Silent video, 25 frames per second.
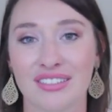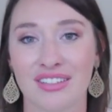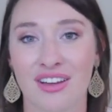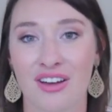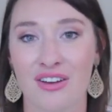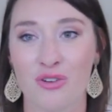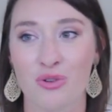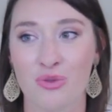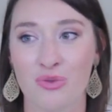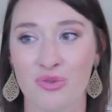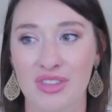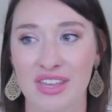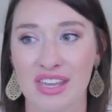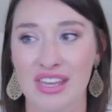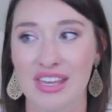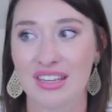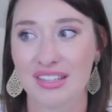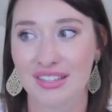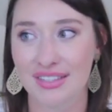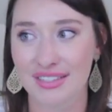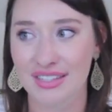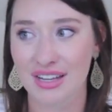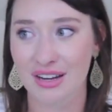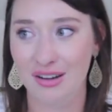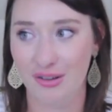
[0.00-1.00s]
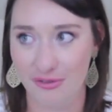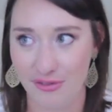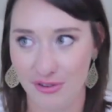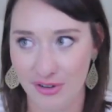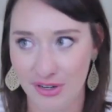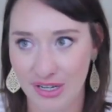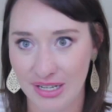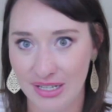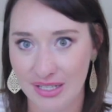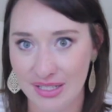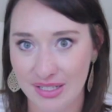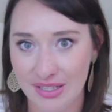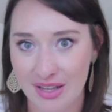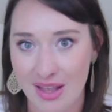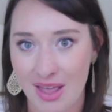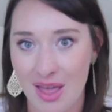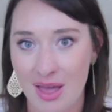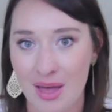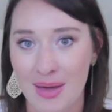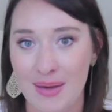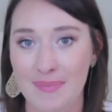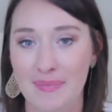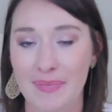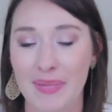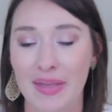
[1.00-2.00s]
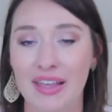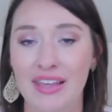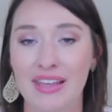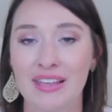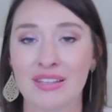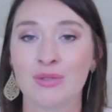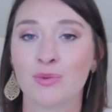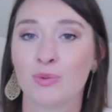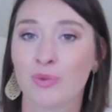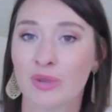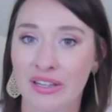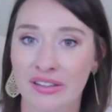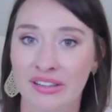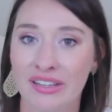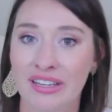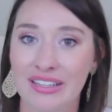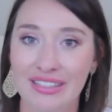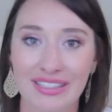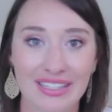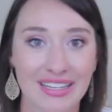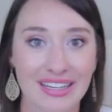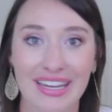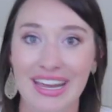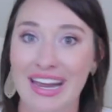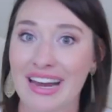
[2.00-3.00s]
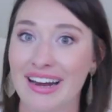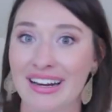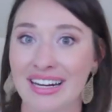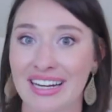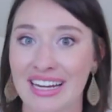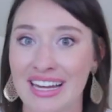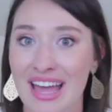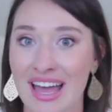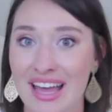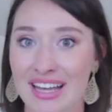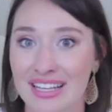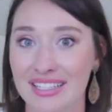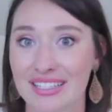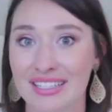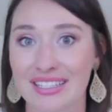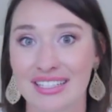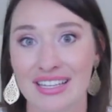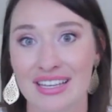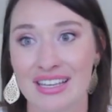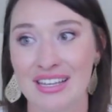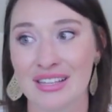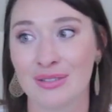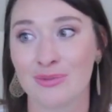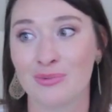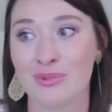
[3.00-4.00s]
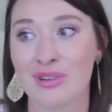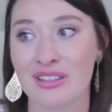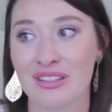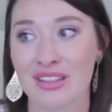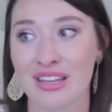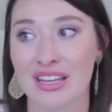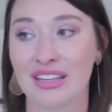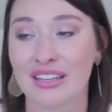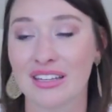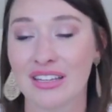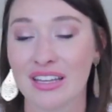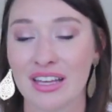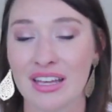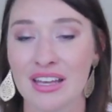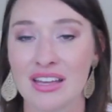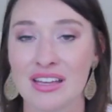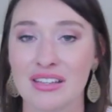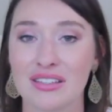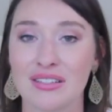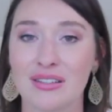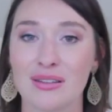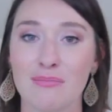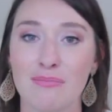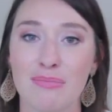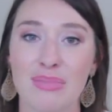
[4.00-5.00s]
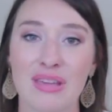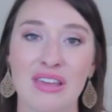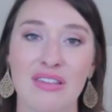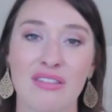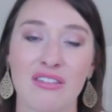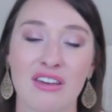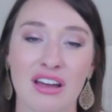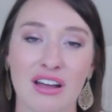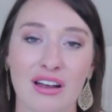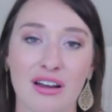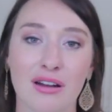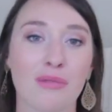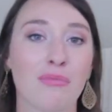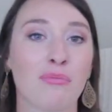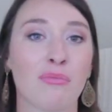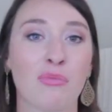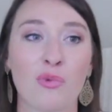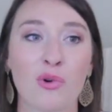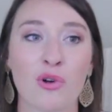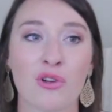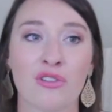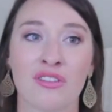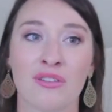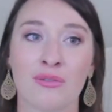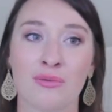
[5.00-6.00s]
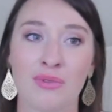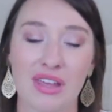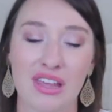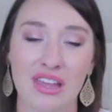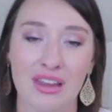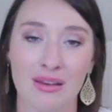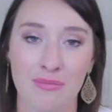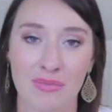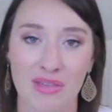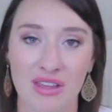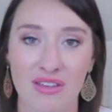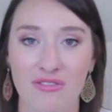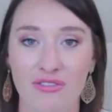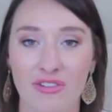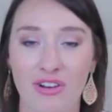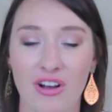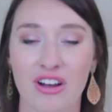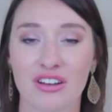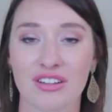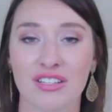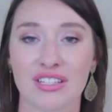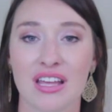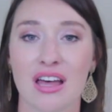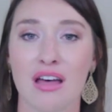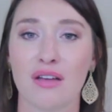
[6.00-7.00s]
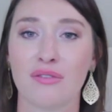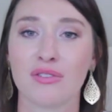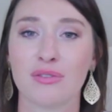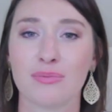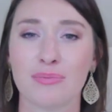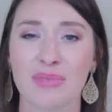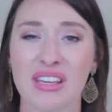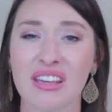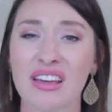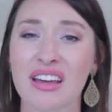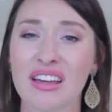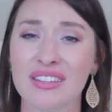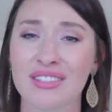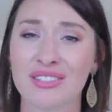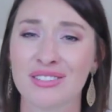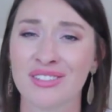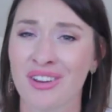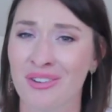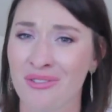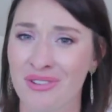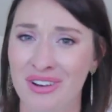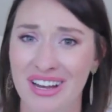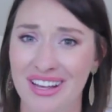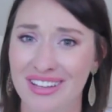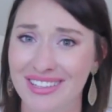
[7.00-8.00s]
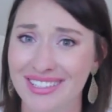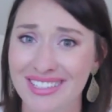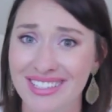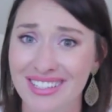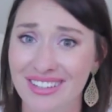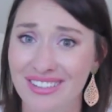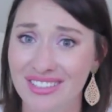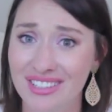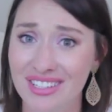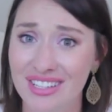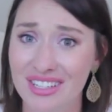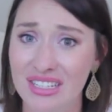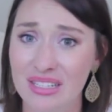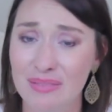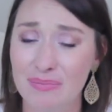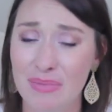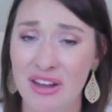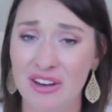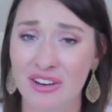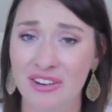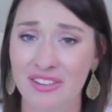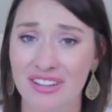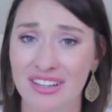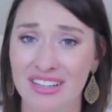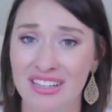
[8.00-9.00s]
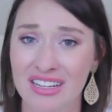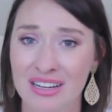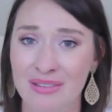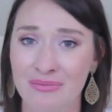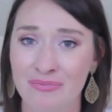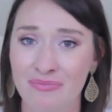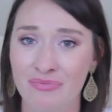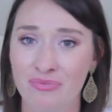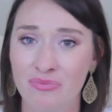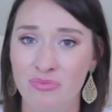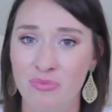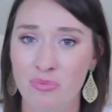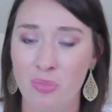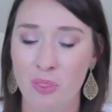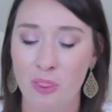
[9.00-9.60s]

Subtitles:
Not only is there for us, but he's willing to carry us. He's willing to be there more than we can be for ourselves, because no one else knows us better than him.